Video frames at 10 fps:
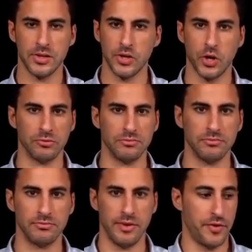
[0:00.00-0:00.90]

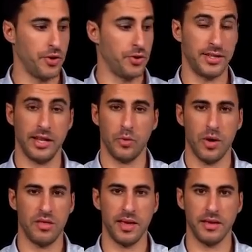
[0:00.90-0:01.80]
So if you're still
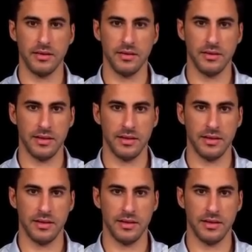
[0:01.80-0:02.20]
with me,